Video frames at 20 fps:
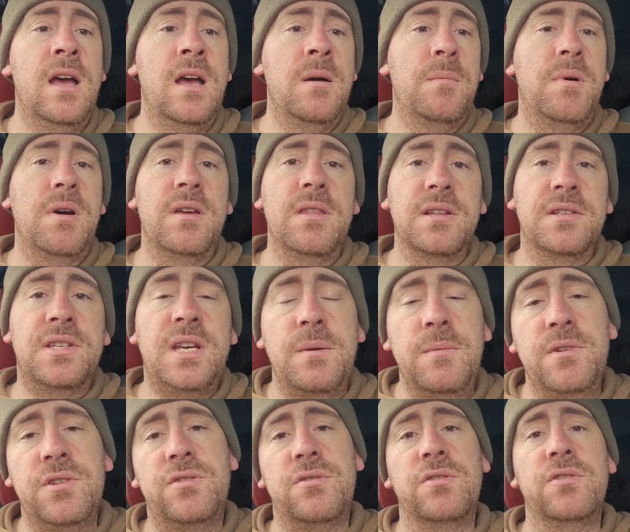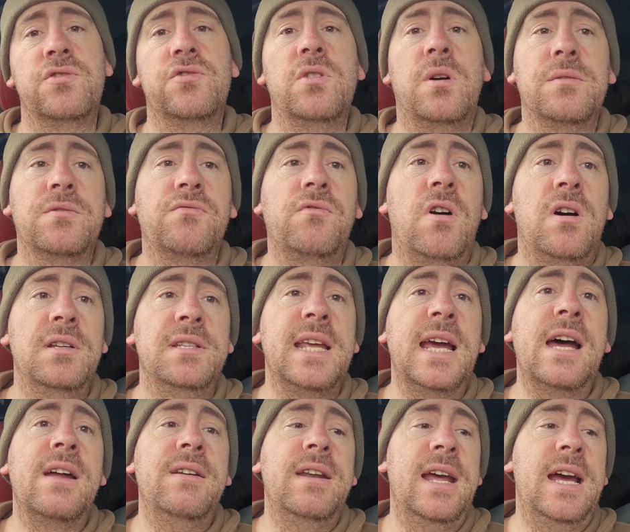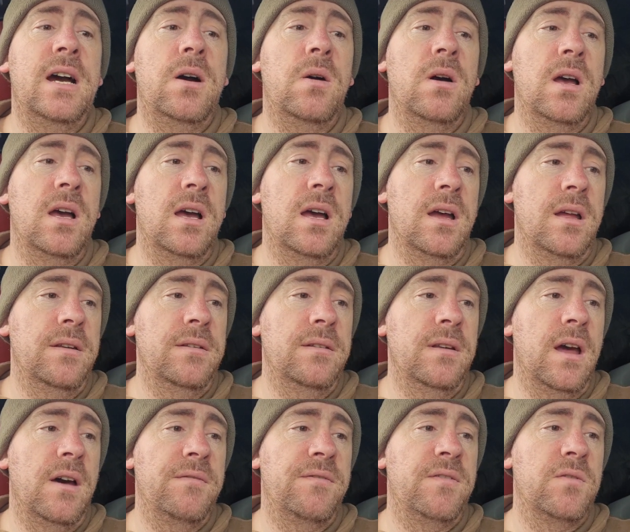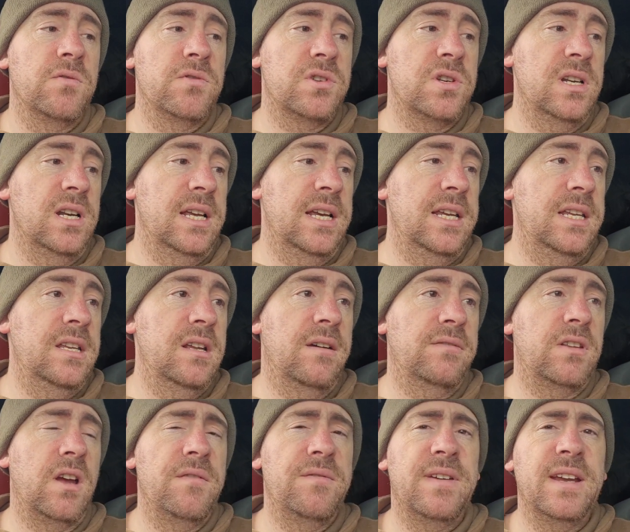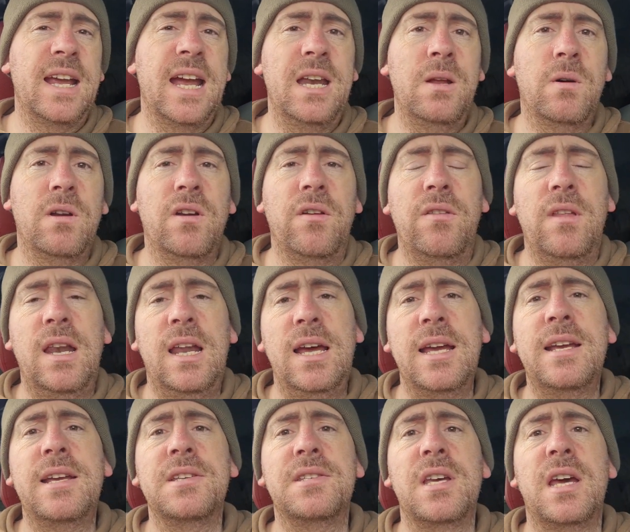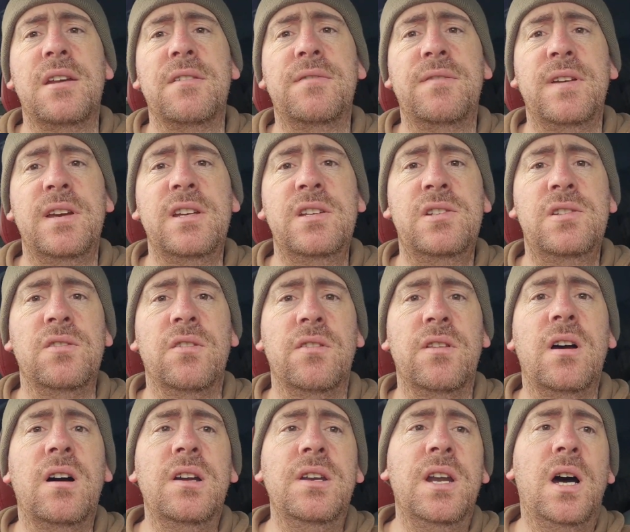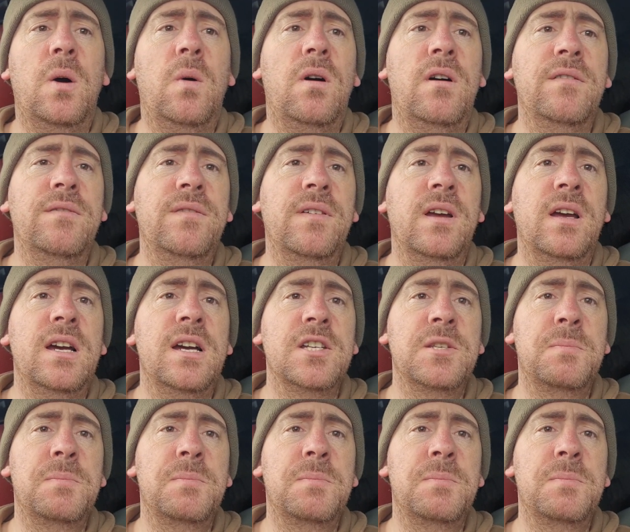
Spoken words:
but the temperature has dropped right down now, and unfortunately I don't think anyone on the lake has had a fish, not that I know of.